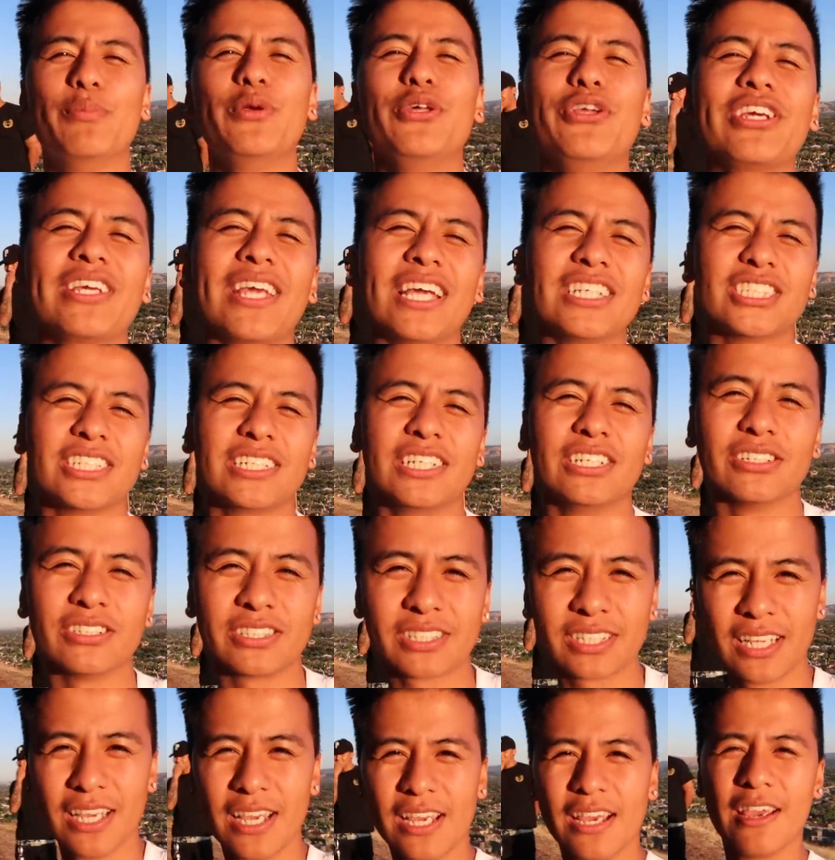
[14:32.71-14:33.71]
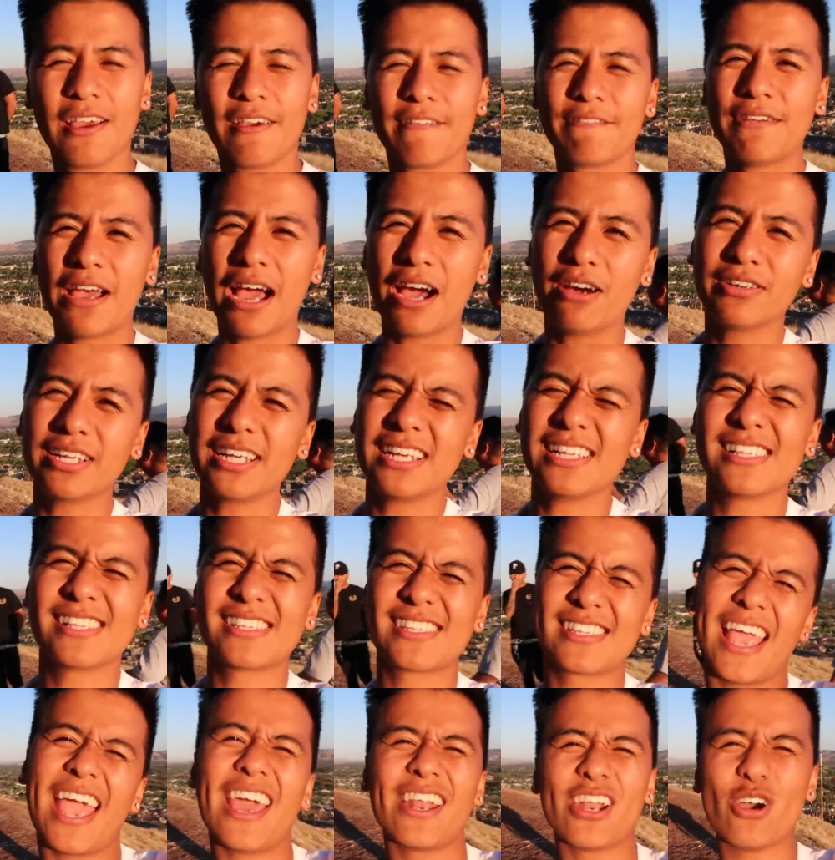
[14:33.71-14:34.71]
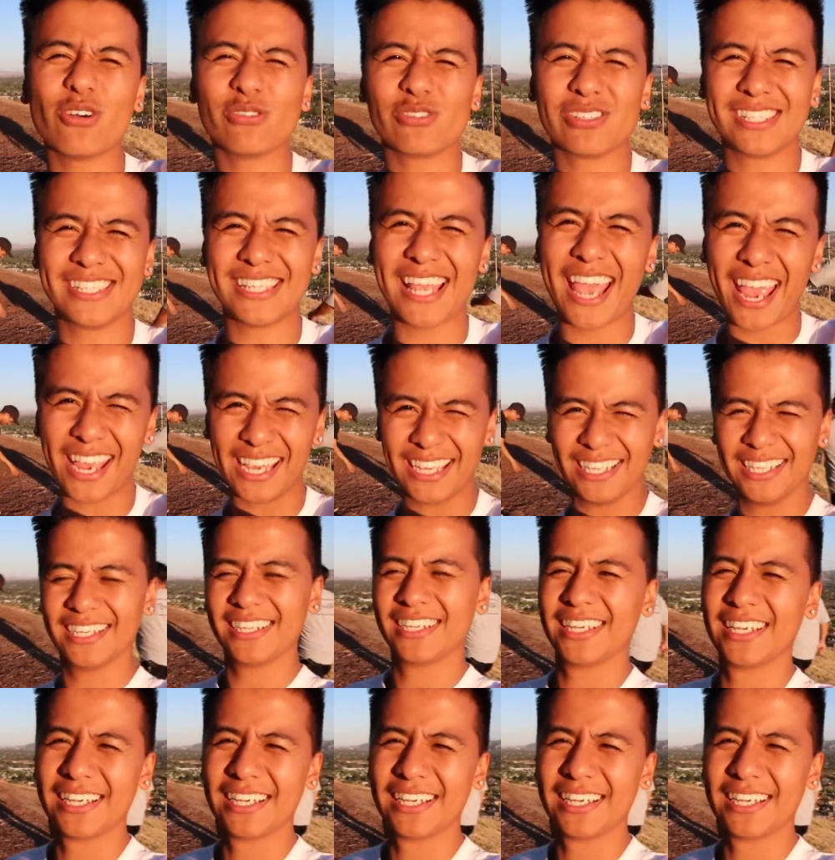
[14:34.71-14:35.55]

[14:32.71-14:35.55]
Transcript: Communication Hills, found in San Jose.